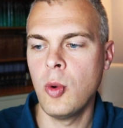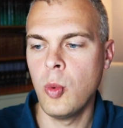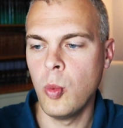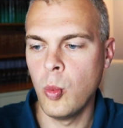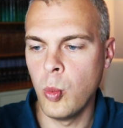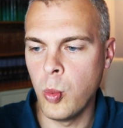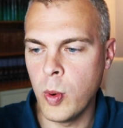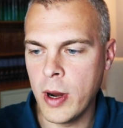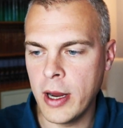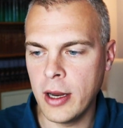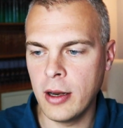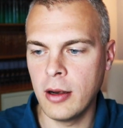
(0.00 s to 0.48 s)

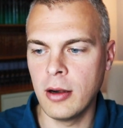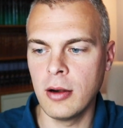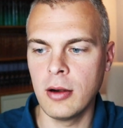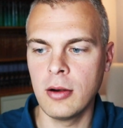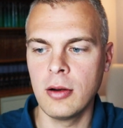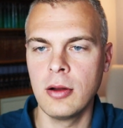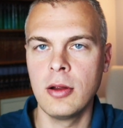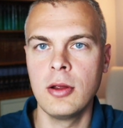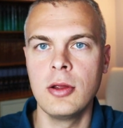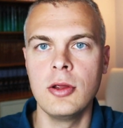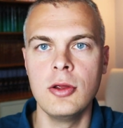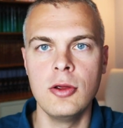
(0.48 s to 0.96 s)

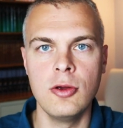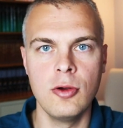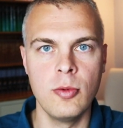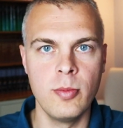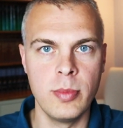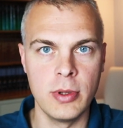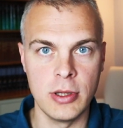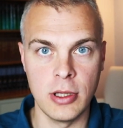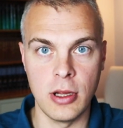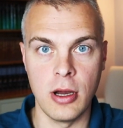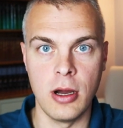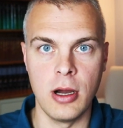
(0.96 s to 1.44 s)
where you
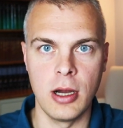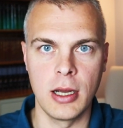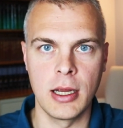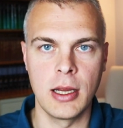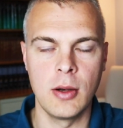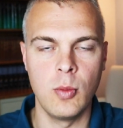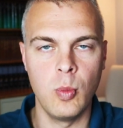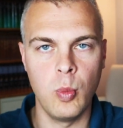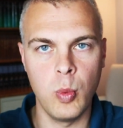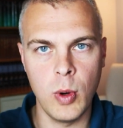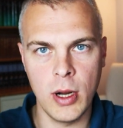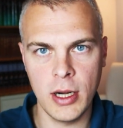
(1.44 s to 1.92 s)
belong
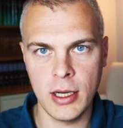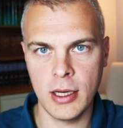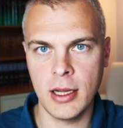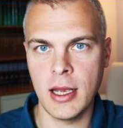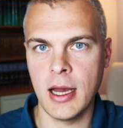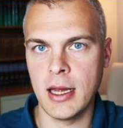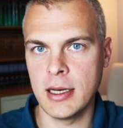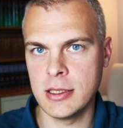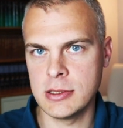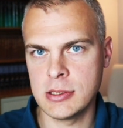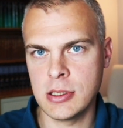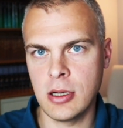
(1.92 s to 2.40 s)
and what
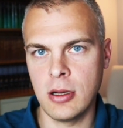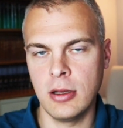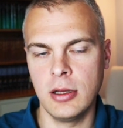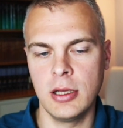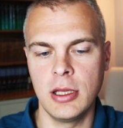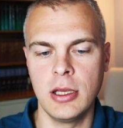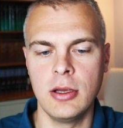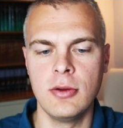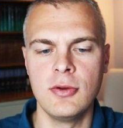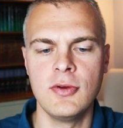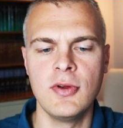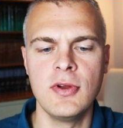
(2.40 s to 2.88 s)
God is
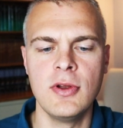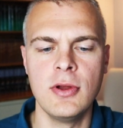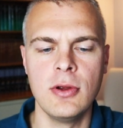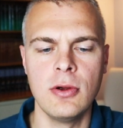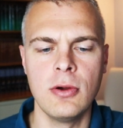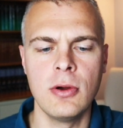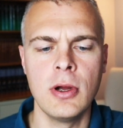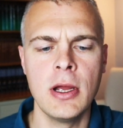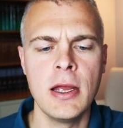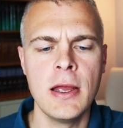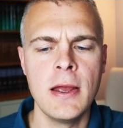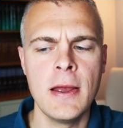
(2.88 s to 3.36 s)
calling you to
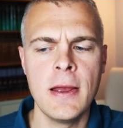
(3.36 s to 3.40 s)
do.